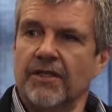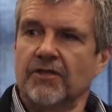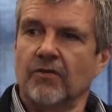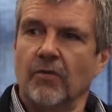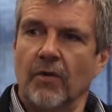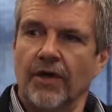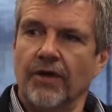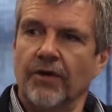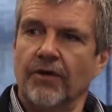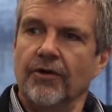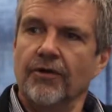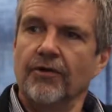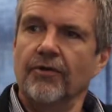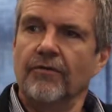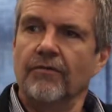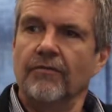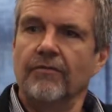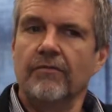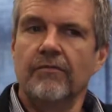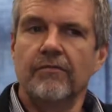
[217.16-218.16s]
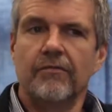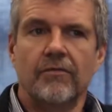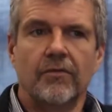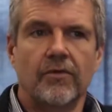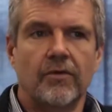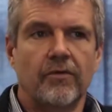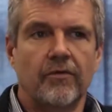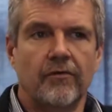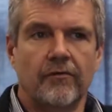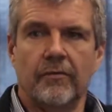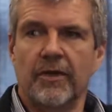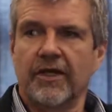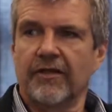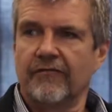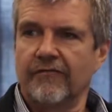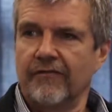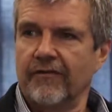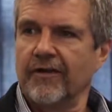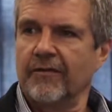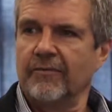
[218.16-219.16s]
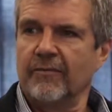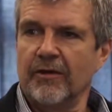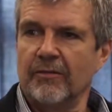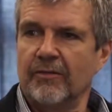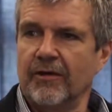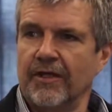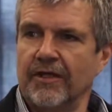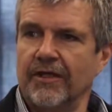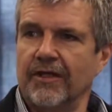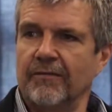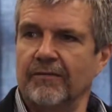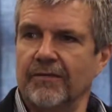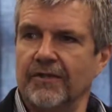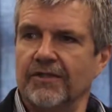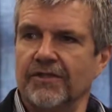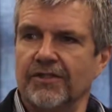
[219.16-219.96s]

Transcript: that's one room with about 30 people in there per